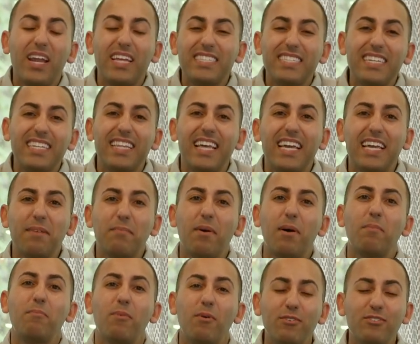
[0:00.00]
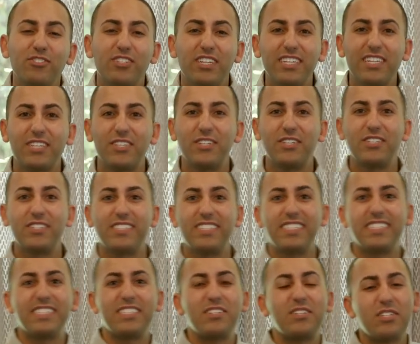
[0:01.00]
I didn't like about most chandeliers
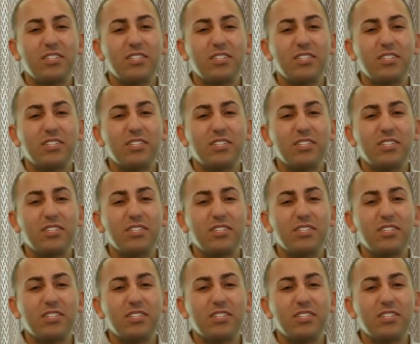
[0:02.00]
is they're a